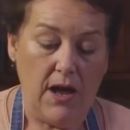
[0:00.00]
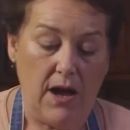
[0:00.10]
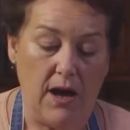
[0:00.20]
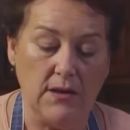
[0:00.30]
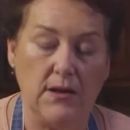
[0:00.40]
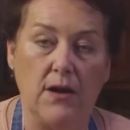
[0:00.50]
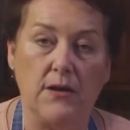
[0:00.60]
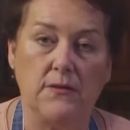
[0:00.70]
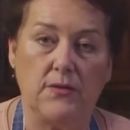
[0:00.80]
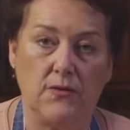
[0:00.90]
are
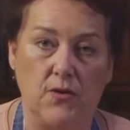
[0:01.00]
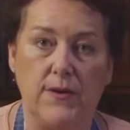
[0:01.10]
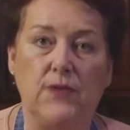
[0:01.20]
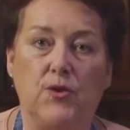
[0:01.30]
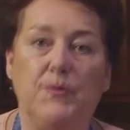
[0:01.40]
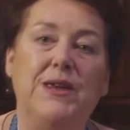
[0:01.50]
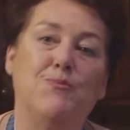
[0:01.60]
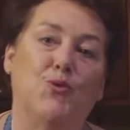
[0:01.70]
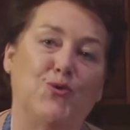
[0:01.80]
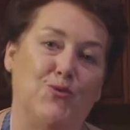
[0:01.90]
not going to be
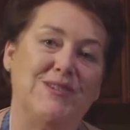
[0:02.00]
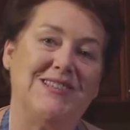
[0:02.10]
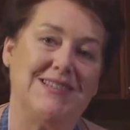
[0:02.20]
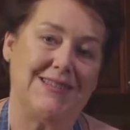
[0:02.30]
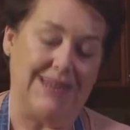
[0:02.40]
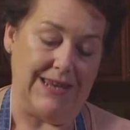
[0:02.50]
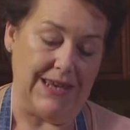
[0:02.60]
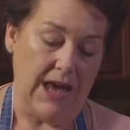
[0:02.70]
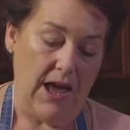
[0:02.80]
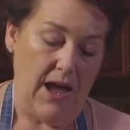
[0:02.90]
able to resist
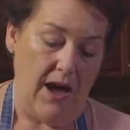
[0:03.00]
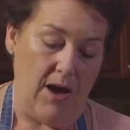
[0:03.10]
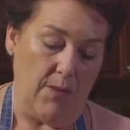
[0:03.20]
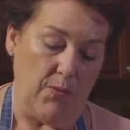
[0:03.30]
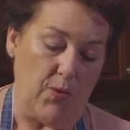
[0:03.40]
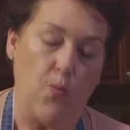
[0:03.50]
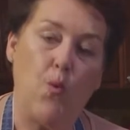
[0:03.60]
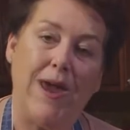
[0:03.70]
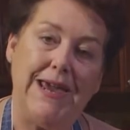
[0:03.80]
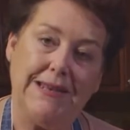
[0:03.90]
the
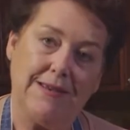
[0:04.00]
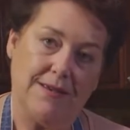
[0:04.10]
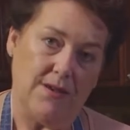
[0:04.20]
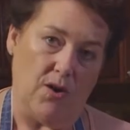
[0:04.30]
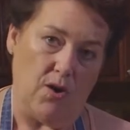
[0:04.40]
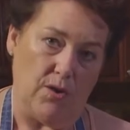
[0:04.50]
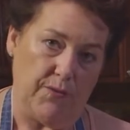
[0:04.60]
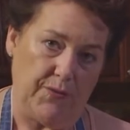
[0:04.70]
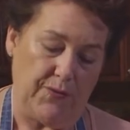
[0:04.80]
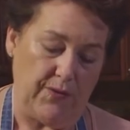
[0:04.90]
weight
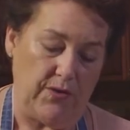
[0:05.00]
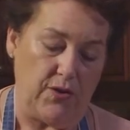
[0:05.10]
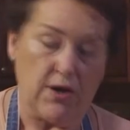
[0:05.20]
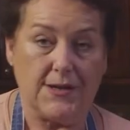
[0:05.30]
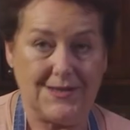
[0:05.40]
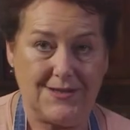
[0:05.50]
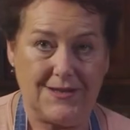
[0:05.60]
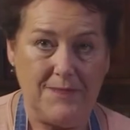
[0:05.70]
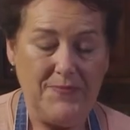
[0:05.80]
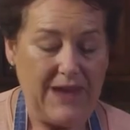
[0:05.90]
of the
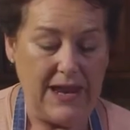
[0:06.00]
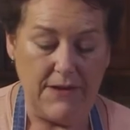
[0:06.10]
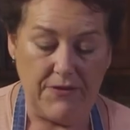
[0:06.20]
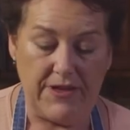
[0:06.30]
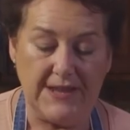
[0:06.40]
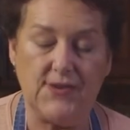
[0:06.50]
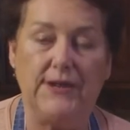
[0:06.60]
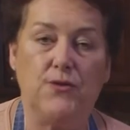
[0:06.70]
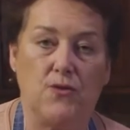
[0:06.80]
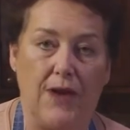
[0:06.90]
custard, and everything is
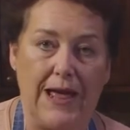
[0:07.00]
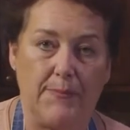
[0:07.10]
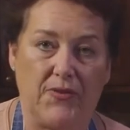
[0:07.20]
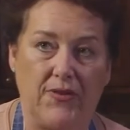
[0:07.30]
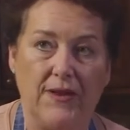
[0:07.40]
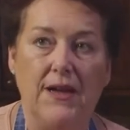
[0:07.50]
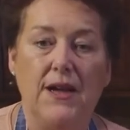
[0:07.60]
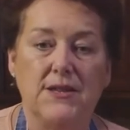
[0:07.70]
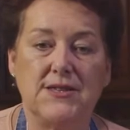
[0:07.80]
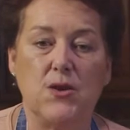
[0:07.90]
going to collapse.
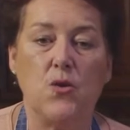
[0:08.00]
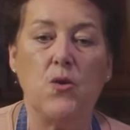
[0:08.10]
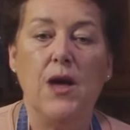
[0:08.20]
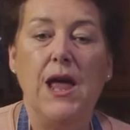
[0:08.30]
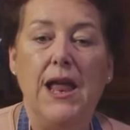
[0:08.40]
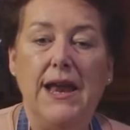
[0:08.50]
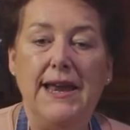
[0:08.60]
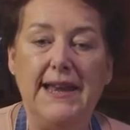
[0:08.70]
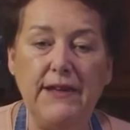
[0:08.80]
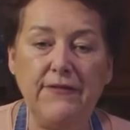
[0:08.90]
So
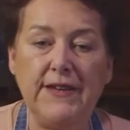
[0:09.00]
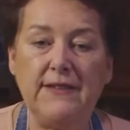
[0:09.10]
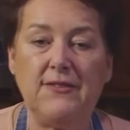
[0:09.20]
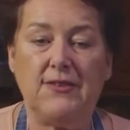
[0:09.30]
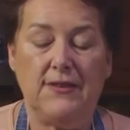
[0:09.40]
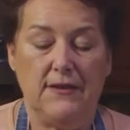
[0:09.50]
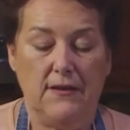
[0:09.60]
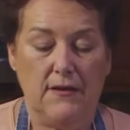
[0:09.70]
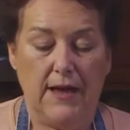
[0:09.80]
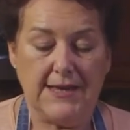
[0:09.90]
leave it,
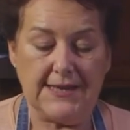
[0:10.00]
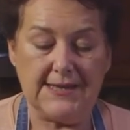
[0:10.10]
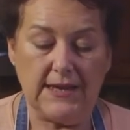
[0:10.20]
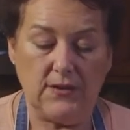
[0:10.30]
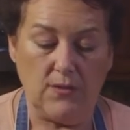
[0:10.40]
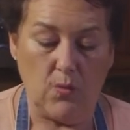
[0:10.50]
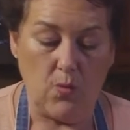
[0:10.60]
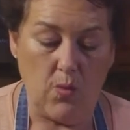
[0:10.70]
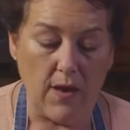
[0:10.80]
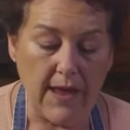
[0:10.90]
as I said,
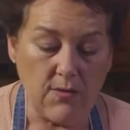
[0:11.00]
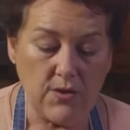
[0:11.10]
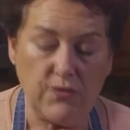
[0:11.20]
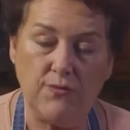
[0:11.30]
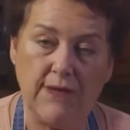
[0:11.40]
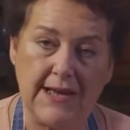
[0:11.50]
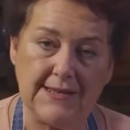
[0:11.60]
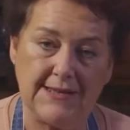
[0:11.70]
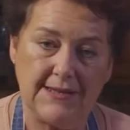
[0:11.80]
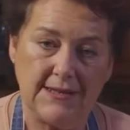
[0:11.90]
1 hour to
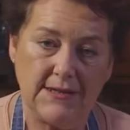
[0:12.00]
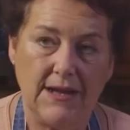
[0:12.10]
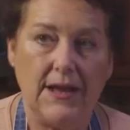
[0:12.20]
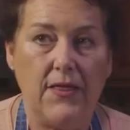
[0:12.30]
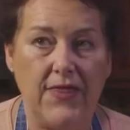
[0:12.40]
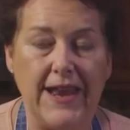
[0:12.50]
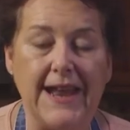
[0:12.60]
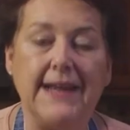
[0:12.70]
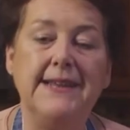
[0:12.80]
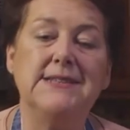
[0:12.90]
rest, then
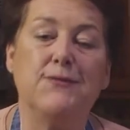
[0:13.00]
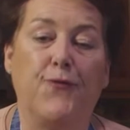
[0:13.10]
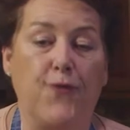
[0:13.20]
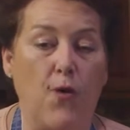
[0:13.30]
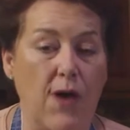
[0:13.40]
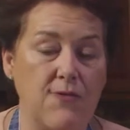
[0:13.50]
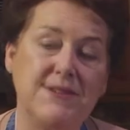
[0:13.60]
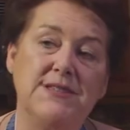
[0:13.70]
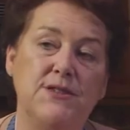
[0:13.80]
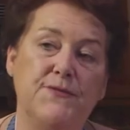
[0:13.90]
at least 4
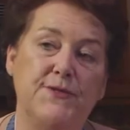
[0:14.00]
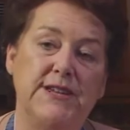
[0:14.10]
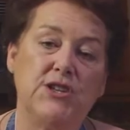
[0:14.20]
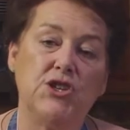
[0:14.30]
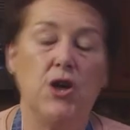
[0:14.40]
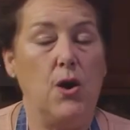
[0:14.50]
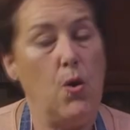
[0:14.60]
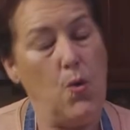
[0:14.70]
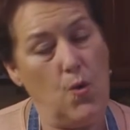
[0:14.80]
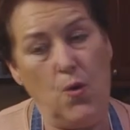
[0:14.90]
hours in the fridge
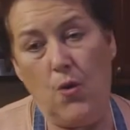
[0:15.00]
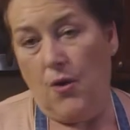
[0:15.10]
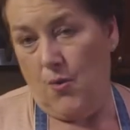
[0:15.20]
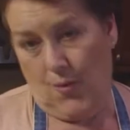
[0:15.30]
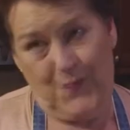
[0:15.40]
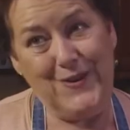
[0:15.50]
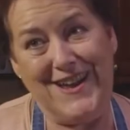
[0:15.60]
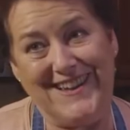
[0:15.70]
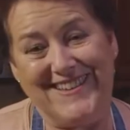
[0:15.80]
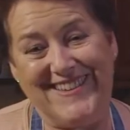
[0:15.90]
or
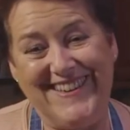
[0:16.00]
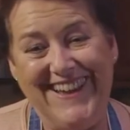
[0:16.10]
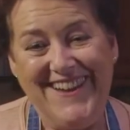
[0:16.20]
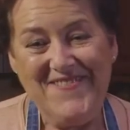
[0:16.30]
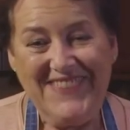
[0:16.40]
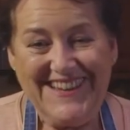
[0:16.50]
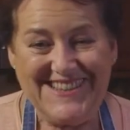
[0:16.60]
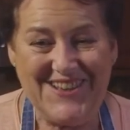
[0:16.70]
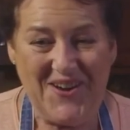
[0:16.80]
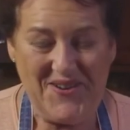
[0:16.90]
overnight.
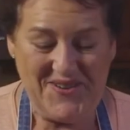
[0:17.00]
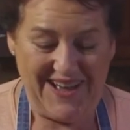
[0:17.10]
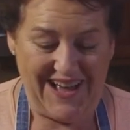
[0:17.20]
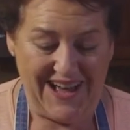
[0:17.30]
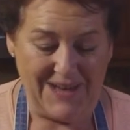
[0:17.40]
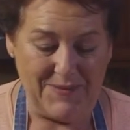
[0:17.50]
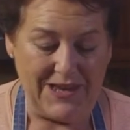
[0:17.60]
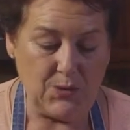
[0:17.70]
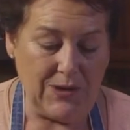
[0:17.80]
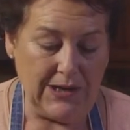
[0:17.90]
So
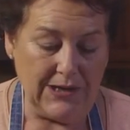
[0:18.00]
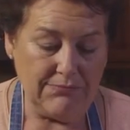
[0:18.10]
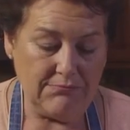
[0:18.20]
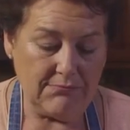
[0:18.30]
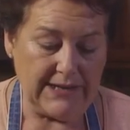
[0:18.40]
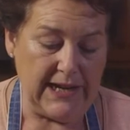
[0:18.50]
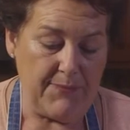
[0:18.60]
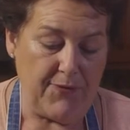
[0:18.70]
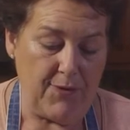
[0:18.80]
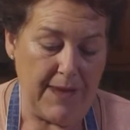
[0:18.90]
it will keep
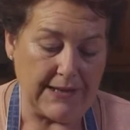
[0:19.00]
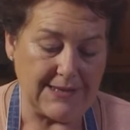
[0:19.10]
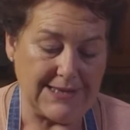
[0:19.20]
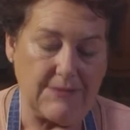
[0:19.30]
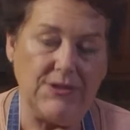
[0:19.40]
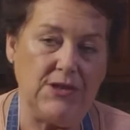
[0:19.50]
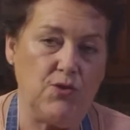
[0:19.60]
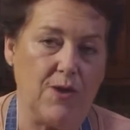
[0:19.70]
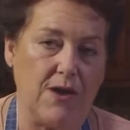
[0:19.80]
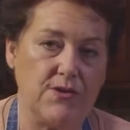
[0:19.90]
for about
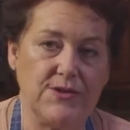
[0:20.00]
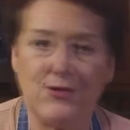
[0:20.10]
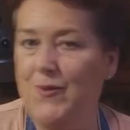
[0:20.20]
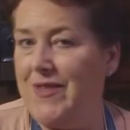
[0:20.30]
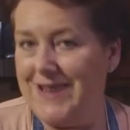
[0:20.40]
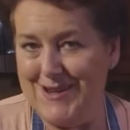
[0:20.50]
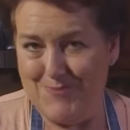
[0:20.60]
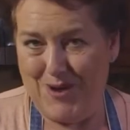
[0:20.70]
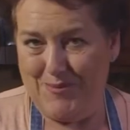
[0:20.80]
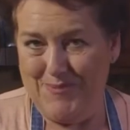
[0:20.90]
72 hours without any
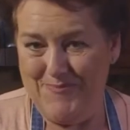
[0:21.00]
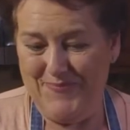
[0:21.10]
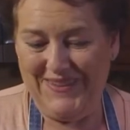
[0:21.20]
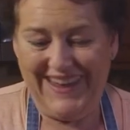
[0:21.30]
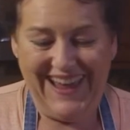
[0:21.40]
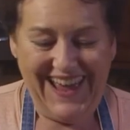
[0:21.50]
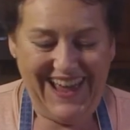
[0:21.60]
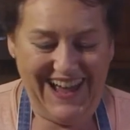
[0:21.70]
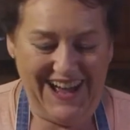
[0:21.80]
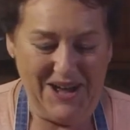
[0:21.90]
problem.
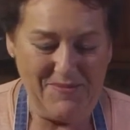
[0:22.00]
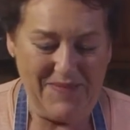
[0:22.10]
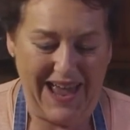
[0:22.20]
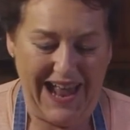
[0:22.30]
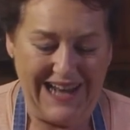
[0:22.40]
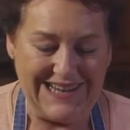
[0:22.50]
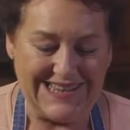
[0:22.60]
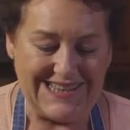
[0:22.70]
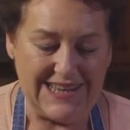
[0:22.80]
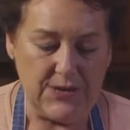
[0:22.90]
I'll
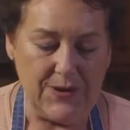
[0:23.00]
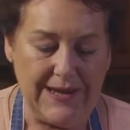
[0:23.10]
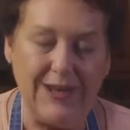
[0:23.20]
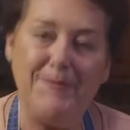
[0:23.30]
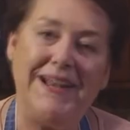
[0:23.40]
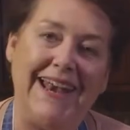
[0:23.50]
see you a little bit